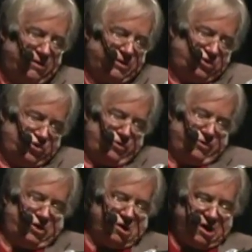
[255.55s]
to
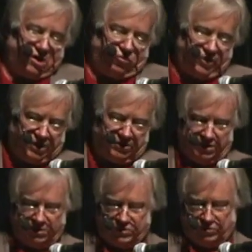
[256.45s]
turn concrete
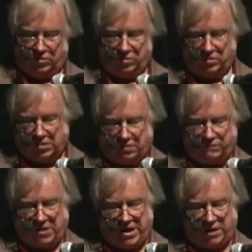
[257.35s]
into a
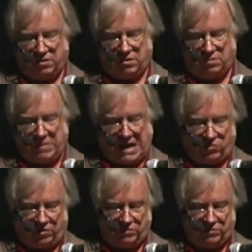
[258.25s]
fine powder.